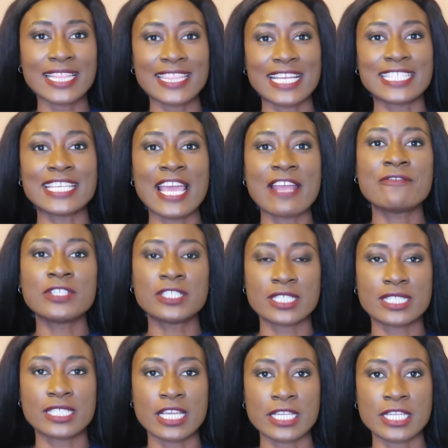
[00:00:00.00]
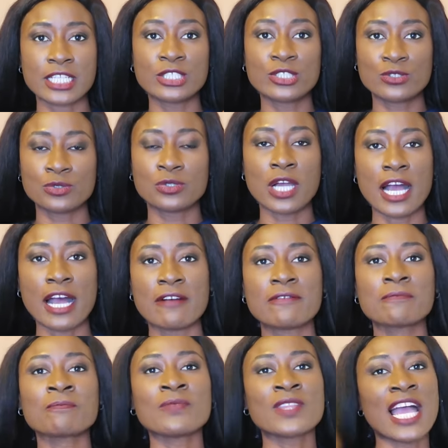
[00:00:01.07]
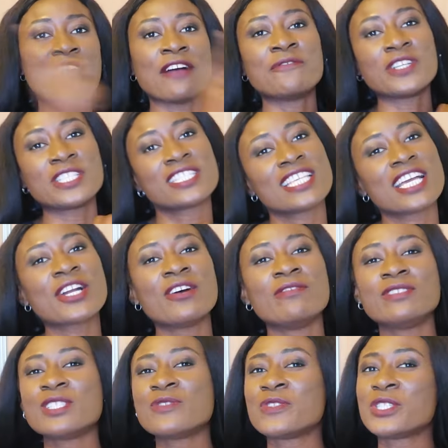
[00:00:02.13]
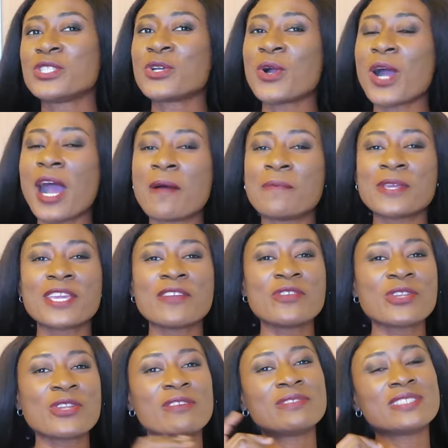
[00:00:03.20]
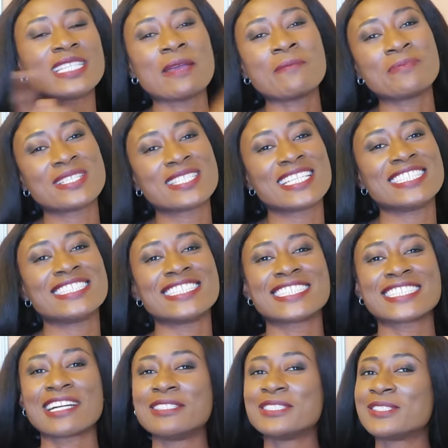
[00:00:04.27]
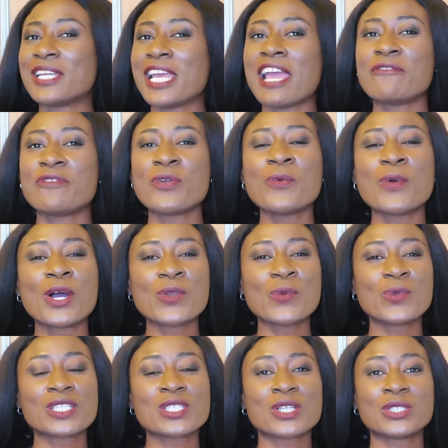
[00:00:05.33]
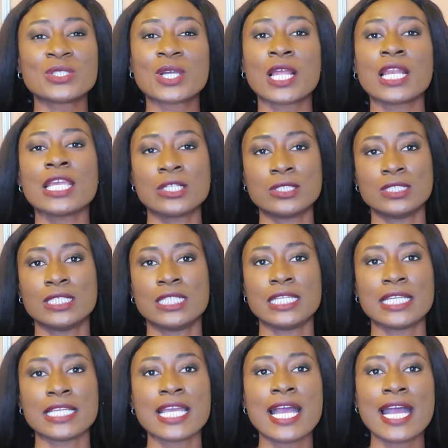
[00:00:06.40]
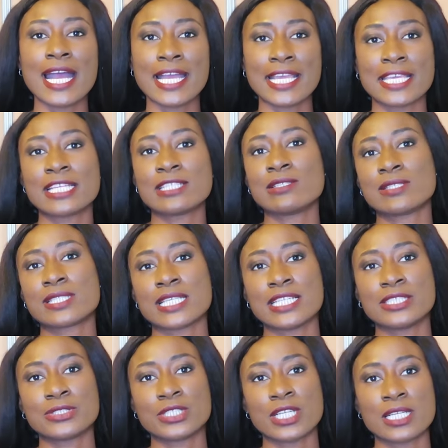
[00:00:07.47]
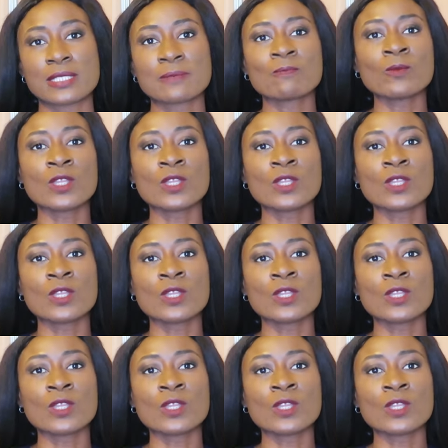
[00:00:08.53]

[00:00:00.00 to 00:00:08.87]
that every designer should have and for the sake of this video i'll be giving off 10 percent discount to everyone who is going to click on the link and get your size chart